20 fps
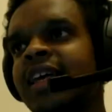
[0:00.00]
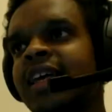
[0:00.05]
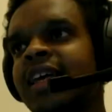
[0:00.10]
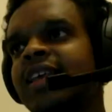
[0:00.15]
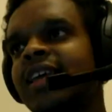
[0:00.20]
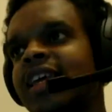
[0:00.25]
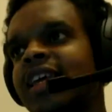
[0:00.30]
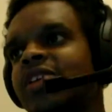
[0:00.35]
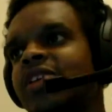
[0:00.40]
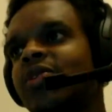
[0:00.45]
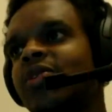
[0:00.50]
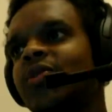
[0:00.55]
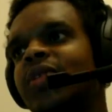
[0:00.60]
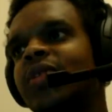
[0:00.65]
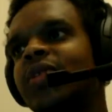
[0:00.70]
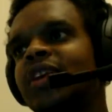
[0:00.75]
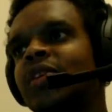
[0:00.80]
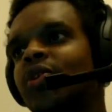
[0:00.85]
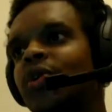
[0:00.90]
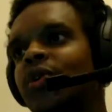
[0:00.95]
EU, they
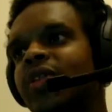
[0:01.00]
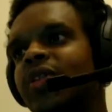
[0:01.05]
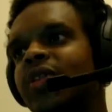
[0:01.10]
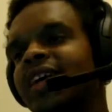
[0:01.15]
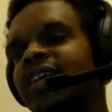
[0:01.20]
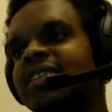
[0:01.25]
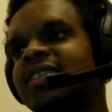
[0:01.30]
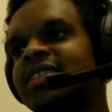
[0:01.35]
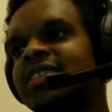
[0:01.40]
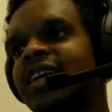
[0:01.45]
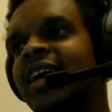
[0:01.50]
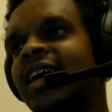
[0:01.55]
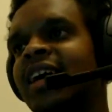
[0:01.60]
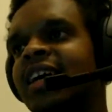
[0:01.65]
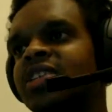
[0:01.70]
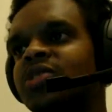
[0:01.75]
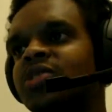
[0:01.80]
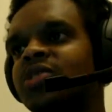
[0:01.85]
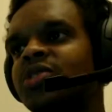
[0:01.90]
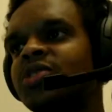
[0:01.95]
know this, and that's
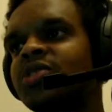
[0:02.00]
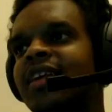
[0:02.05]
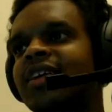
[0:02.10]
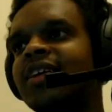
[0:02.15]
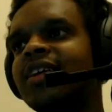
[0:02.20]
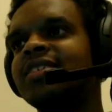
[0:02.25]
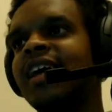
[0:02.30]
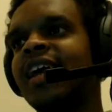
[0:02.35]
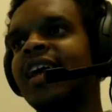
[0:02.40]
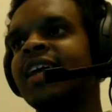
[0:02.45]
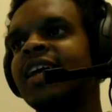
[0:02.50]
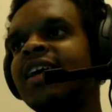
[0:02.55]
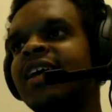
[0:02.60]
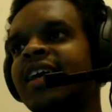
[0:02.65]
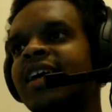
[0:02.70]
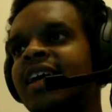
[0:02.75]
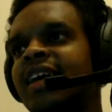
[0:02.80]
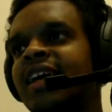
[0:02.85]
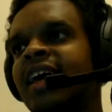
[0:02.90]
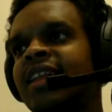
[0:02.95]
why they're saying
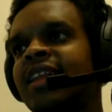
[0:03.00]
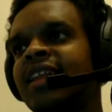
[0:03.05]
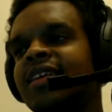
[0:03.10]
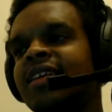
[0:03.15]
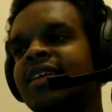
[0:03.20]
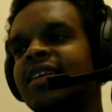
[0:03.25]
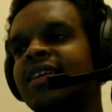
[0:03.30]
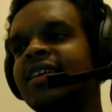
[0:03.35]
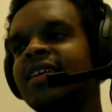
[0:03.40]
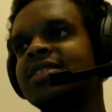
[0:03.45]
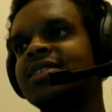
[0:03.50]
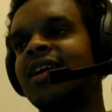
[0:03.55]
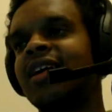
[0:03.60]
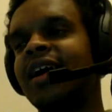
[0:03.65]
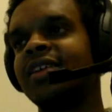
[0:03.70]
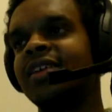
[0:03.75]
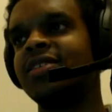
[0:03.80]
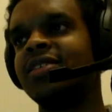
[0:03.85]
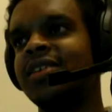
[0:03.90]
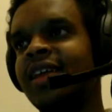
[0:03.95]
get the deal started
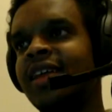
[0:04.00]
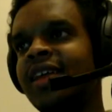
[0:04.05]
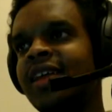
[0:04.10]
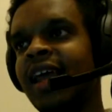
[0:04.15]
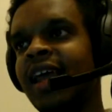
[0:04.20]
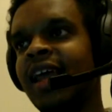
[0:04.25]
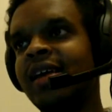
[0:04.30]
today,